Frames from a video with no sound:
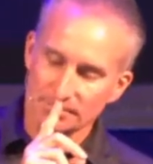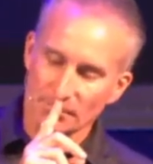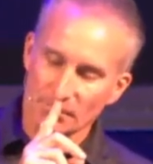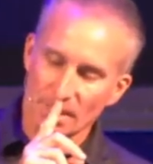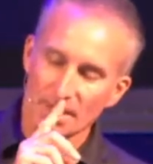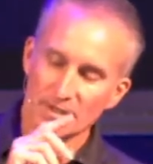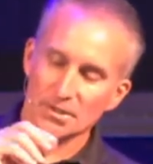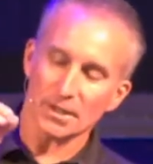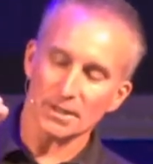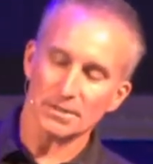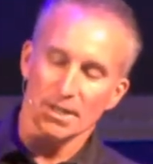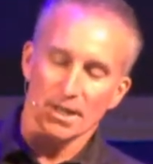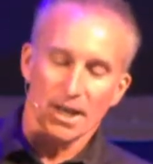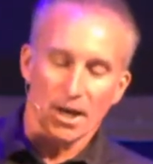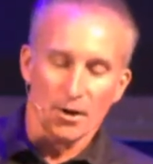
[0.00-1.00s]
He says,
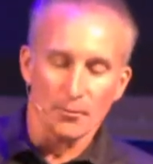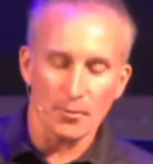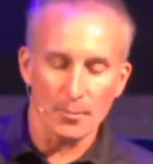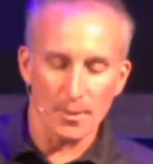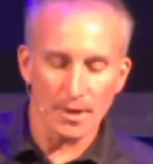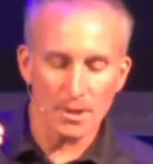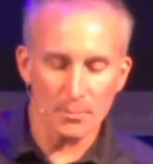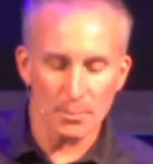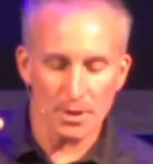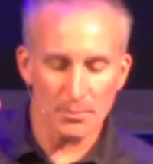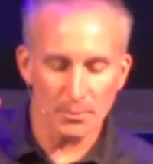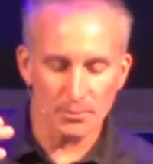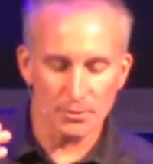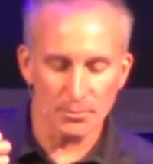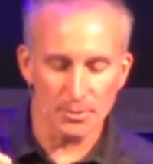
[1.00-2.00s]
remind the
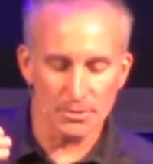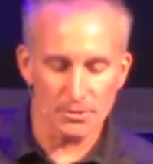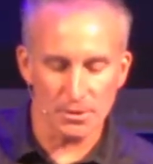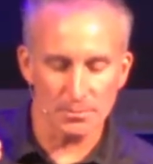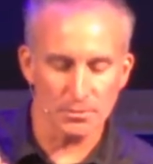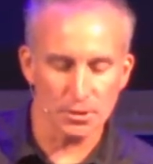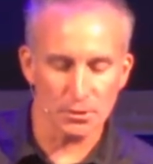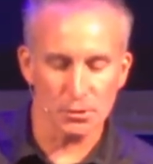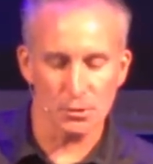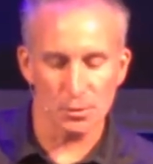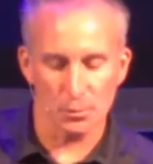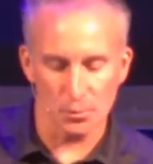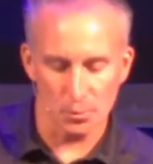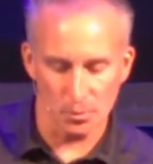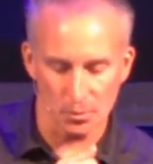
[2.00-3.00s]
people to be subject to the
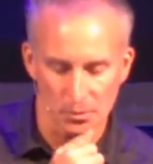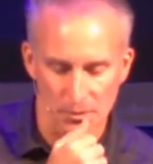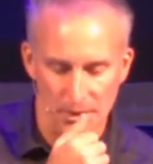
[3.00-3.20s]
rulers.